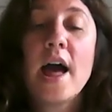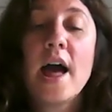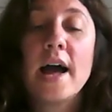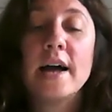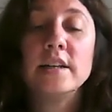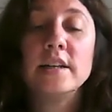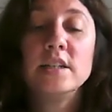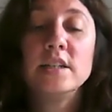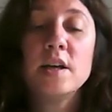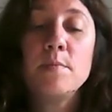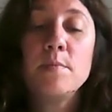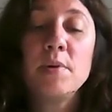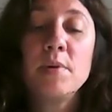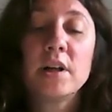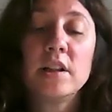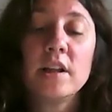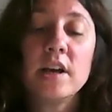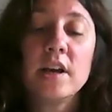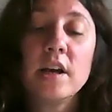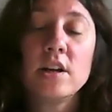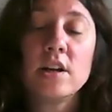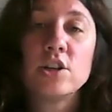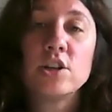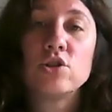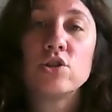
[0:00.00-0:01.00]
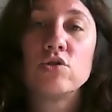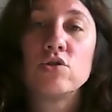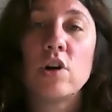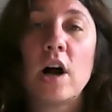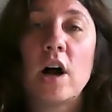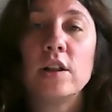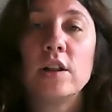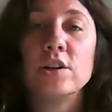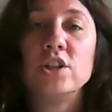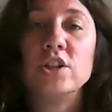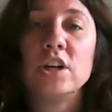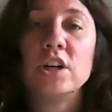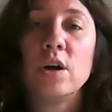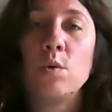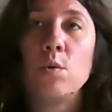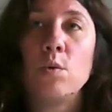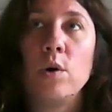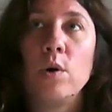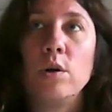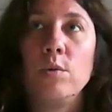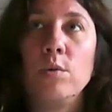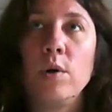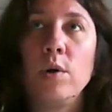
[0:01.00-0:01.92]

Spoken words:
And typically in astrology, when